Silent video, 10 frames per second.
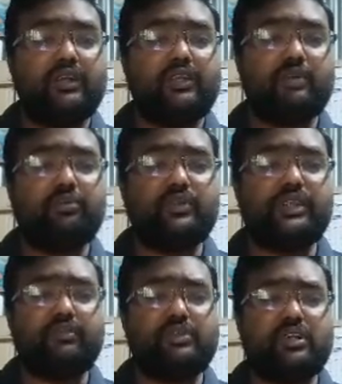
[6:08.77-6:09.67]
The
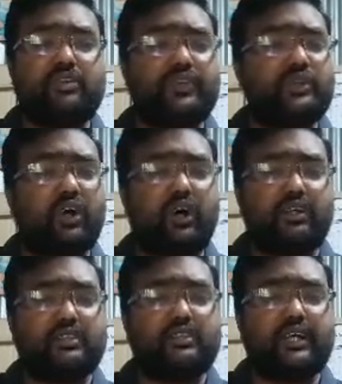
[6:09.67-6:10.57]
Muslim geographic
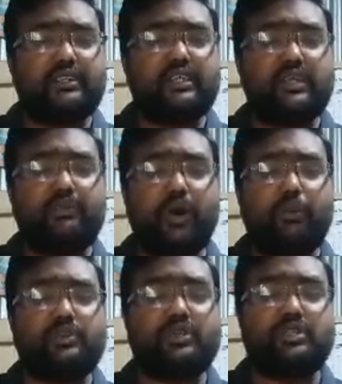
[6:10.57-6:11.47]
thought that
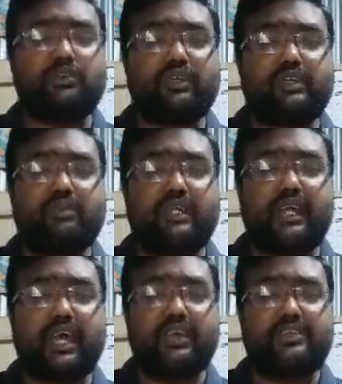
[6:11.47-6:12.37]
evolved during the Middle
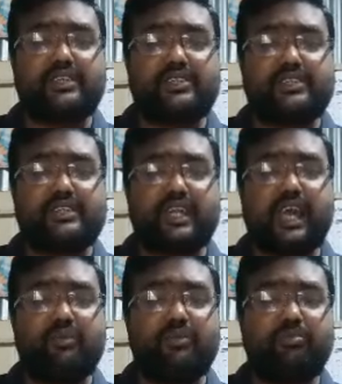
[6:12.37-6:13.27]
Ages
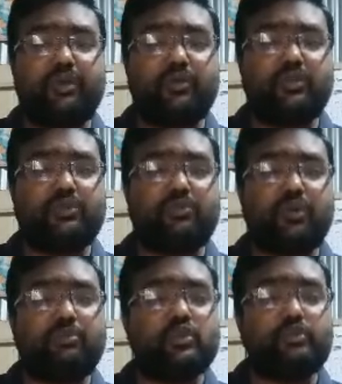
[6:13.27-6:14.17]
can be viewed
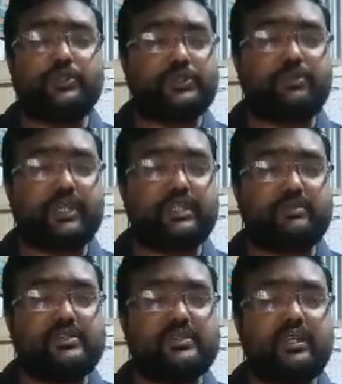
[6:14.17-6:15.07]
from two
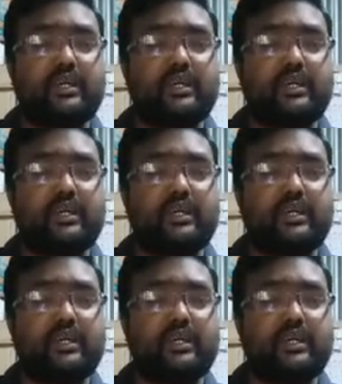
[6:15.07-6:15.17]
perspectives.